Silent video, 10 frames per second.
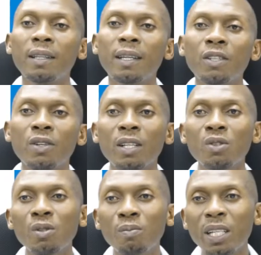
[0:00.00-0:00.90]
Then you can
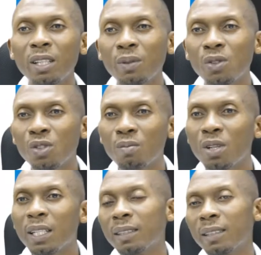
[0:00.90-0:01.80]
also break it up into
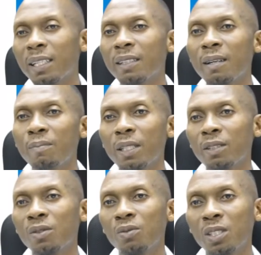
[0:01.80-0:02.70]
smaller, tinier
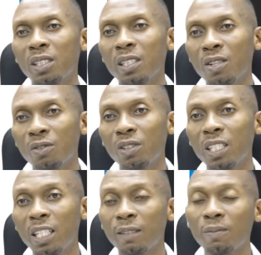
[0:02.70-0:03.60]
particles, which is secondary
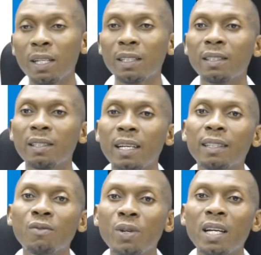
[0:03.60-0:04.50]
tillage practice,
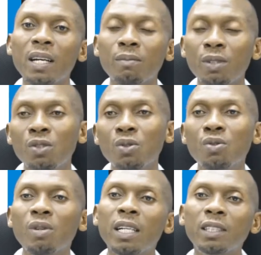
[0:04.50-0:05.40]
and the rake can be
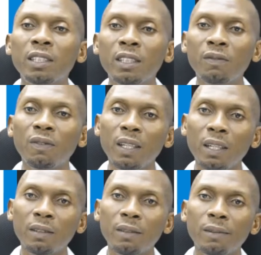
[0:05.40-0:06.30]
used to achieve that.